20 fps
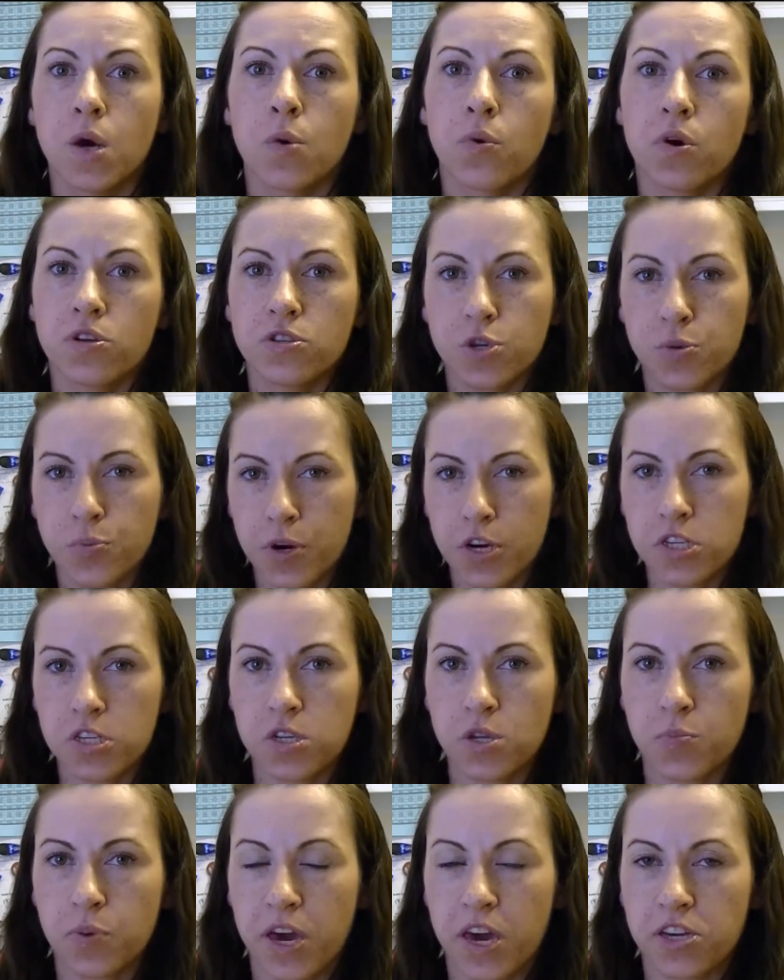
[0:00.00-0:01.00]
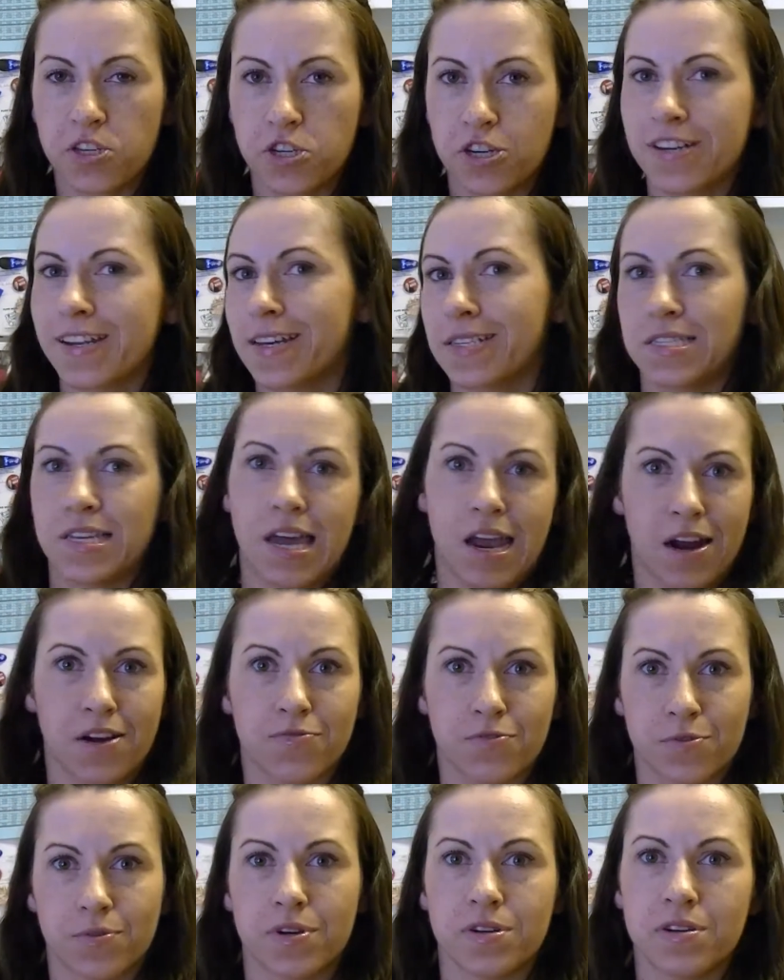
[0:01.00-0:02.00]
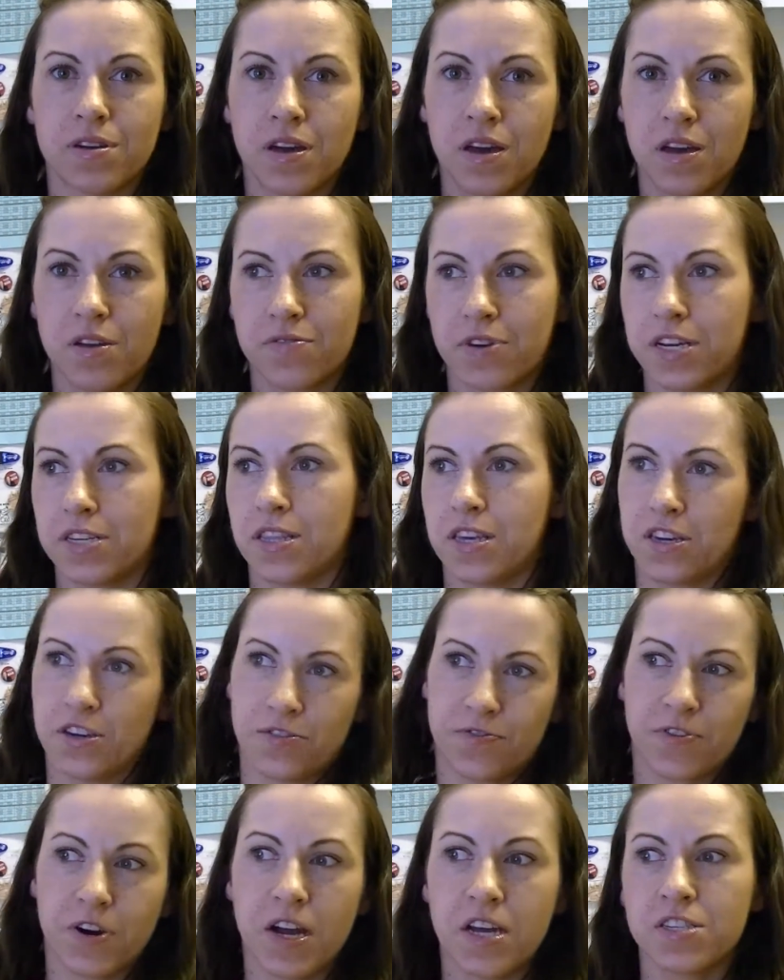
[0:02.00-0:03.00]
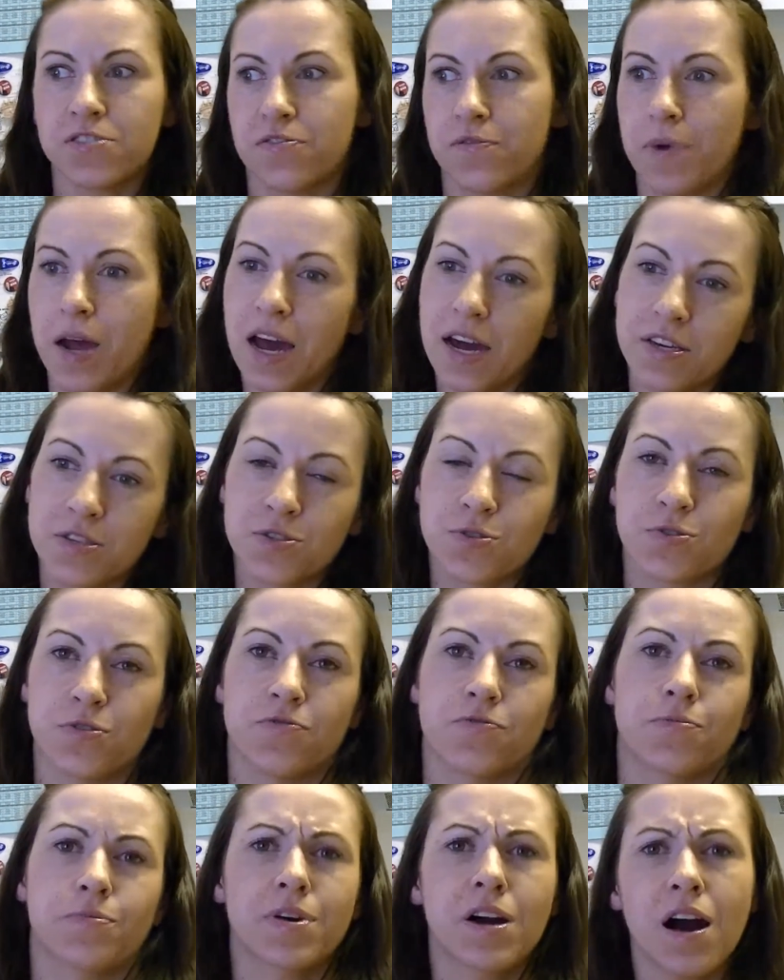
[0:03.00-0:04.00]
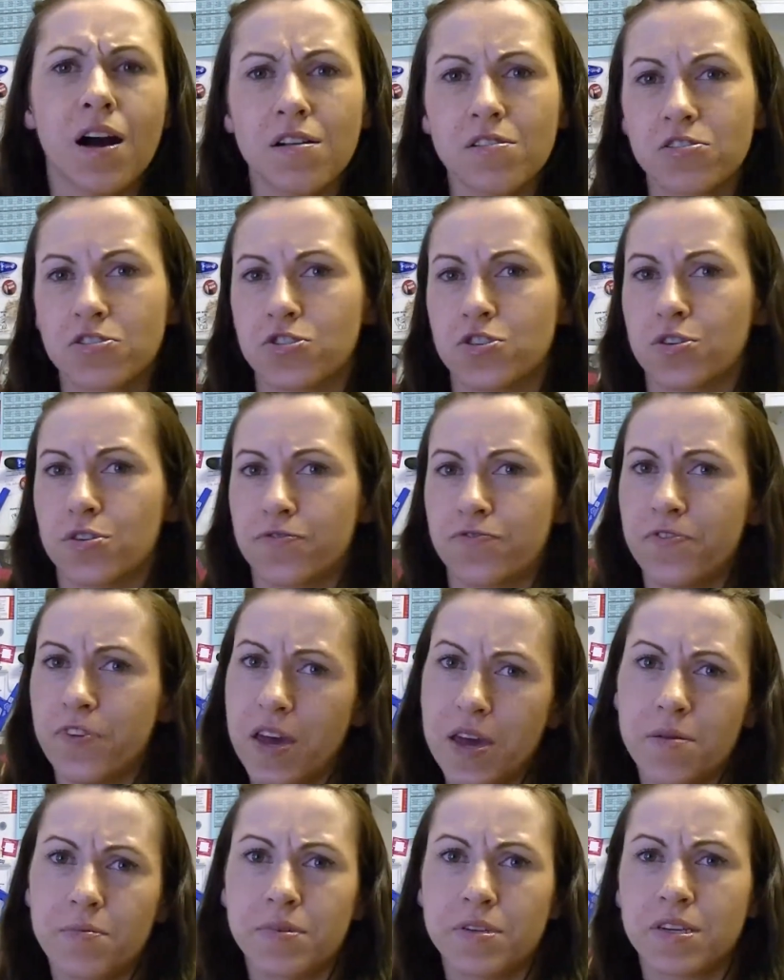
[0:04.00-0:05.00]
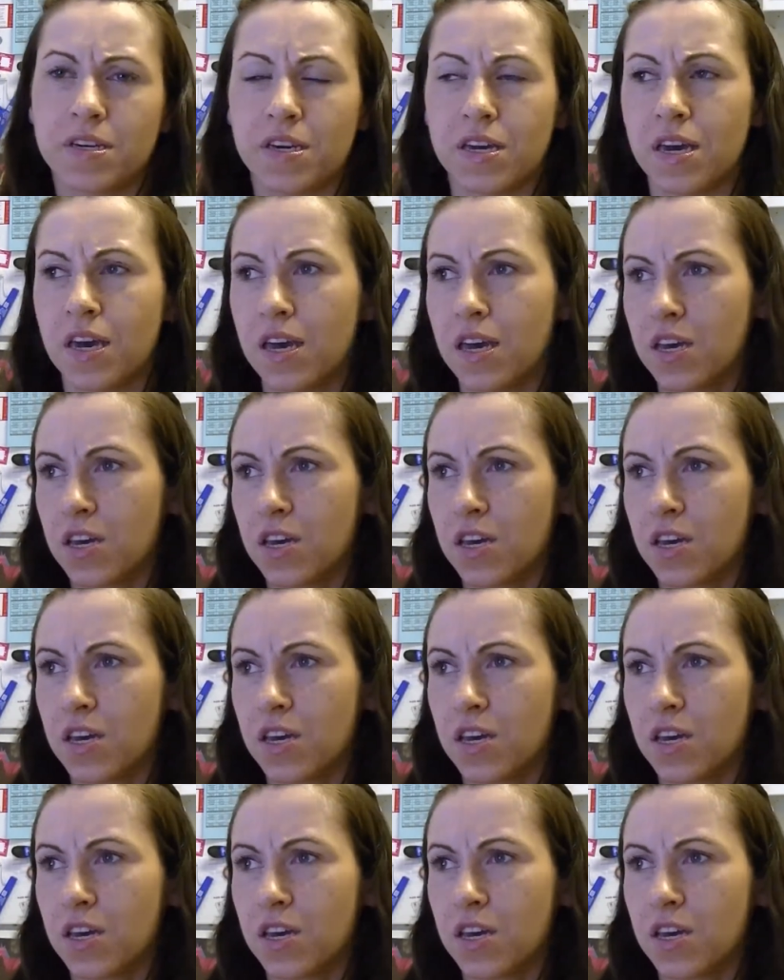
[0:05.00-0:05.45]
Well, on your personal page, you're connected to everyone, right? Like your friends from high school, from college, your family,